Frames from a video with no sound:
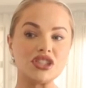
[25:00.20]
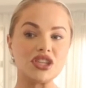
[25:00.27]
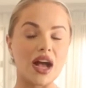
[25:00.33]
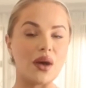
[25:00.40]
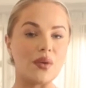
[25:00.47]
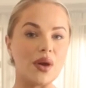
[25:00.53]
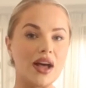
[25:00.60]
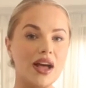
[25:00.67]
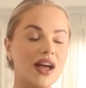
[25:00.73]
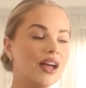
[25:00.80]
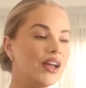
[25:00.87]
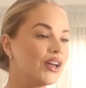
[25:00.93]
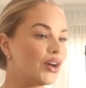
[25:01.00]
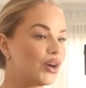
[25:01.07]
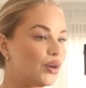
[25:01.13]
shower
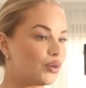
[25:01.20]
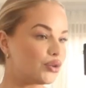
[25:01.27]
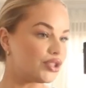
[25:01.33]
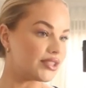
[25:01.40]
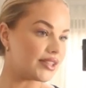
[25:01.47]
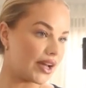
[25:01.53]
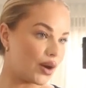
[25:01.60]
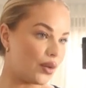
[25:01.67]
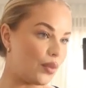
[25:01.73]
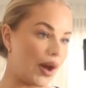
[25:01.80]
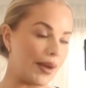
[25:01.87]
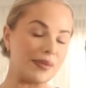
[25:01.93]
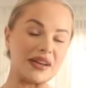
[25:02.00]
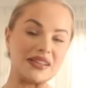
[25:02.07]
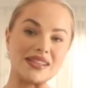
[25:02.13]
or just like
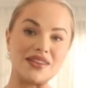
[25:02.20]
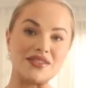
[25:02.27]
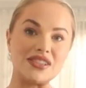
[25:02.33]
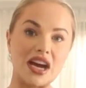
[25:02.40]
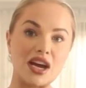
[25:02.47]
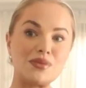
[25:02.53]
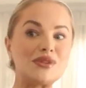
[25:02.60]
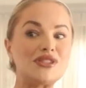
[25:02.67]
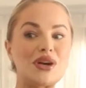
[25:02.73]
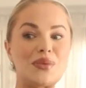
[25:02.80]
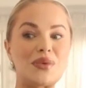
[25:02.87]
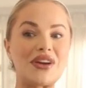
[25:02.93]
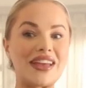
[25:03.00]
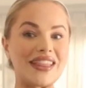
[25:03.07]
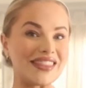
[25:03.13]
wipe myself down, which I
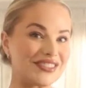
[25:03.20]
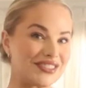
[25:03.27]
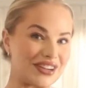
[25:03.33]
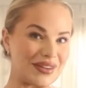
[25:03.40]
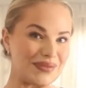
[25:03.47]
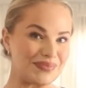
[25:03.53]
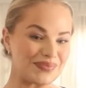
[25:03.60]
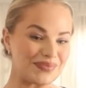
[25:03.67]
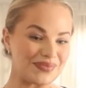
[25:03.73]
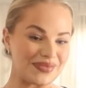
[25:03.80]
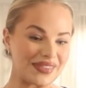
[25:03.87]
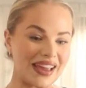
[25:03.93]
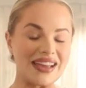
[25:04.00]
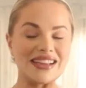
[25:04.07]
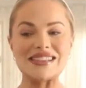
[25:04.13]
wear in the gym
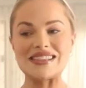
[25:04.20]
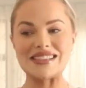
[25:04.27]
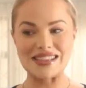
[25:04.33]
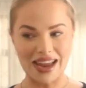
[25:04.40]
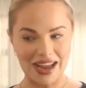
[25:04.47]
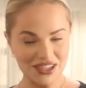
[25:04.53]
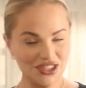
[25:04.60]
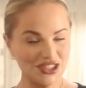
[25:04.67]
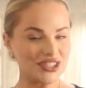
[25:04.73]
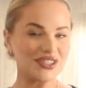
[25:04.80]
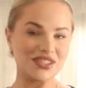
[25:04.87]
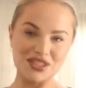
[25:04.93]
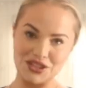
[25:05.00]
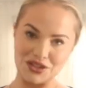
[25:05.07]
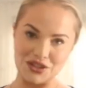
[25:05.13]
slash
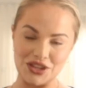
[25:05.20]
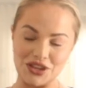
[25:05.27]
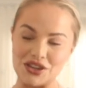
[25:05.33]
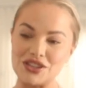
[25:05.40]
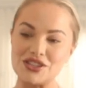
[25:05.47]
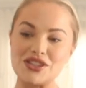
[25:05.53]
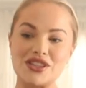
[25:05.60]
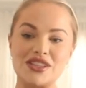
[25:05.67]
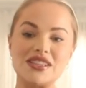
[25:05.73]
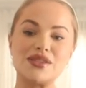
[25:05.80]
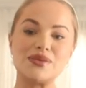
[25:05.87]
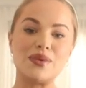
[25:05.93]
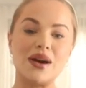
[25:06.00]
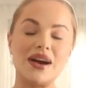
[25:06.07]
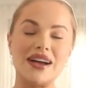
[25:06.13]
studio. So this
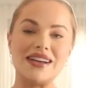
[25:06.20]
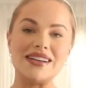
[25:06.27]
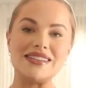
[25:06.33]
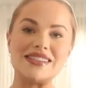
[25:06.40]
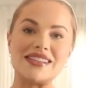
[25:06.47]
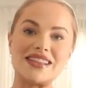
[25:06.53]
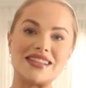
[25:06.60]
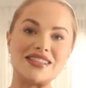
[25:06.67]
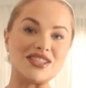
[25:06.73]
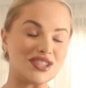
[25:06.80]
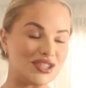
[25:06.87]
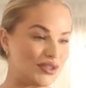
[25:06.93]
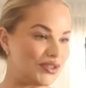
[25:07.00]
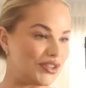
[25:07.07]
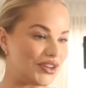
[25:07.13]
was the
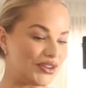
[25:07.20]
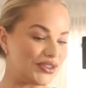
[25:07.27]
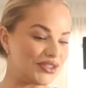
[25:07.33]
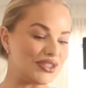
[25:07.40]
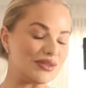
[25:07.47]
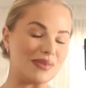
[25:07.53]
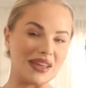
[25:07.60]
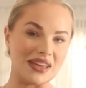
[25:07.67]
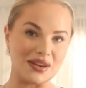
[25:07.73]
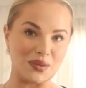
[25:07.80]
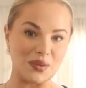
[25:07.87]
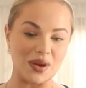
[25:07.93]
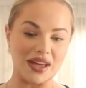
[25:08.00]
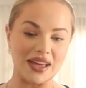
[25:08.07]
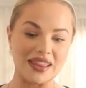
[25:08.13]
studio to begin
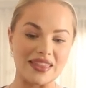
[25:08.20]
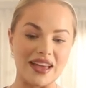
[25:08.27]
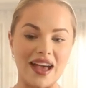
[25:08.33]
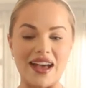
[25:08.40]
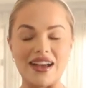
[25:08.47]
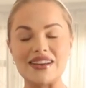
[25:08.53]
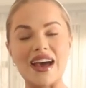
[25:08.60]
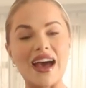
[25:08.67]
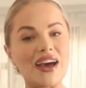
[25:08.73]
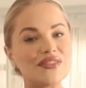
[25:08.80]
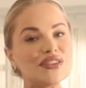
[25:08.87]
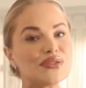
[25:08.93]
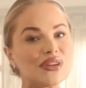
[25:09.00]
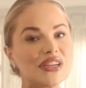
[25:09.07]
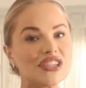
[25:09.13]
with, and I
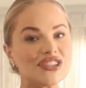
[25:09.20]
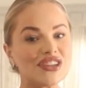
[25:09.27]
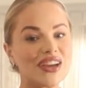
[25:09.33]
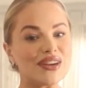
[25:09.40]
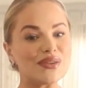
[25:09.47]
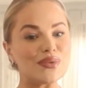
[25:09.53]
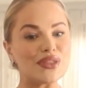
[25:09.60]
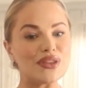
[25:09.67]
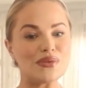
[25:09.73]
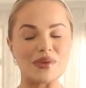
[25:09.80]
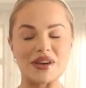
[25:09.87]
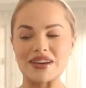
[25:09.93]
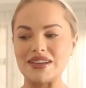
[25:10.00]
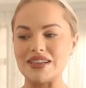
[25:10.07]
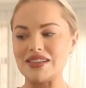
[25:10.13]
haven't really shared it with you
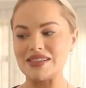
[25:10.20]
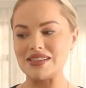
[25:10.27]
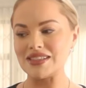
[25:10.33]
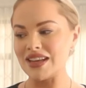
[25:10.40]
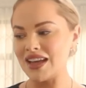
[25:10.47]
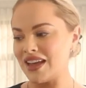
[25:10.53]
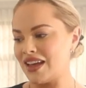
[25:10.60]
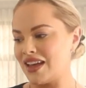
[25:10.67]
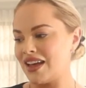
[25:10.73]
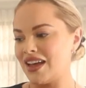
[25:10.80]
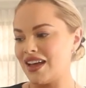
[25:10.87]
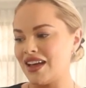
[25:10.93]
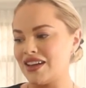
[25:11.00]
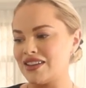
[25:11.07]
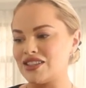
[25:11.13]
because,
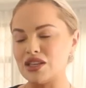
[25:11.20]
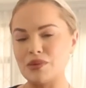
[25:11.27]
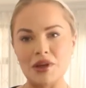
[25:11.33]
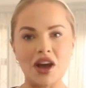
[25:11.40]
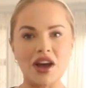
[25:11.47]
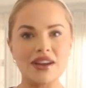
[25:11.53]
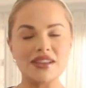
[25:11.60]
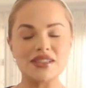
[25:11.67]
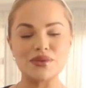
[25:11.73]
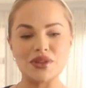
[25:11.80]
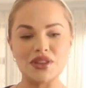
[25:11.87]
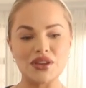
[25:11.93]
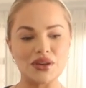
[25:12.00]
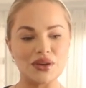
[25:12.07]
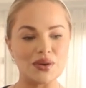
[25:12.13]
to be honest
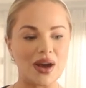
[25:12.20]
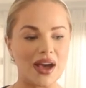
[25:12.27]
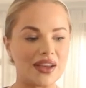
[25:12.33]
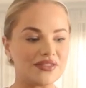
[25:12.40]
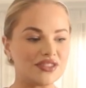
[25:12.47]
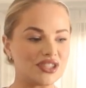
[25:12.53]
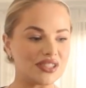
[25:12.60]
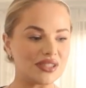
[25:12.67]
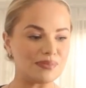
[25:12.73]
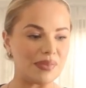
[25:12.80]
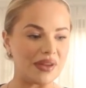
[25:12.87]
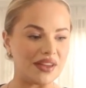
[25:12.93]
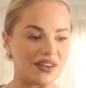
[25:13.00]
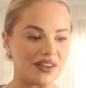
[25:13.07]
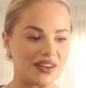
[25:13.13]
with you, I've just
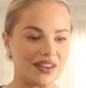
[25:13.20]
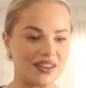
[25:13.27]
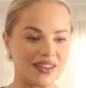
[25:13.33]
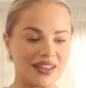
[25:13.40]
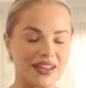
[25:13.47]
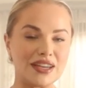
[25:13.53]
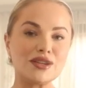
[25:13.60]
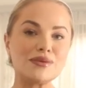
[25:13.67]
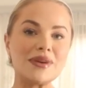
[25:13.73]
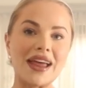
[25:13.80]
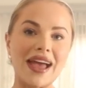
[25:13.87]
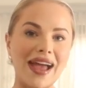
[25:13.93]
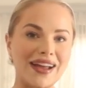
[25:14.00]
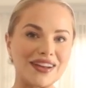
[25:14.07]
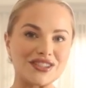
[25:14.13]
been a little bit
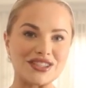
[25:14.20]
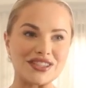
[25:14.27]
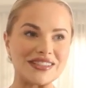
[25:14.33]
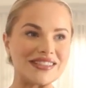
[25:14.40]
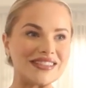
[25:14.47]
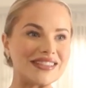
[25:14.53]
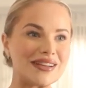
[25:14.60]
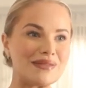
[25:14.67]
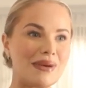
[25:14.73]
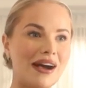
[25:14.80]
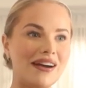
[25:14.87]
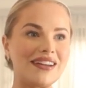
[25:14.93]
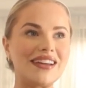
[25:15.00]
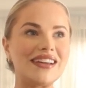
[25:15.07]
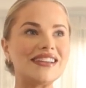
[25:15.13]
anxious
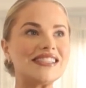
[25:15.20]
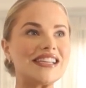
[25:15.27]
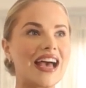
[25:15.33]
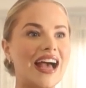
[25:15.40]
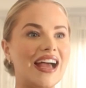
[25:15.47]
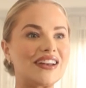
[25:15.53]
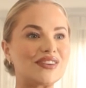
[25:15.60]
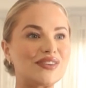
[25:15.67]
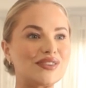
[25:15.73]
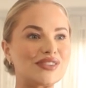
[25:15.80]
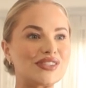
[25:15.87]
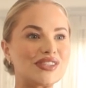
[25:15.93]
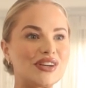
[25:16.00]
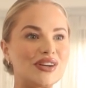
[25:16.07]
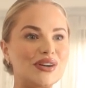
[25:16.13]
about it, and
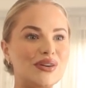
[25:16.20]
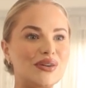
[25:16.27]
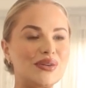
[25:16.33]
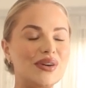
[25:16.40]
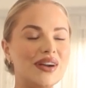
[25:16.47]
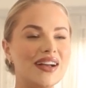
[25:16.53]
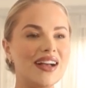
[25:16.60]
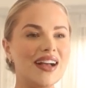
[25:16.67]
also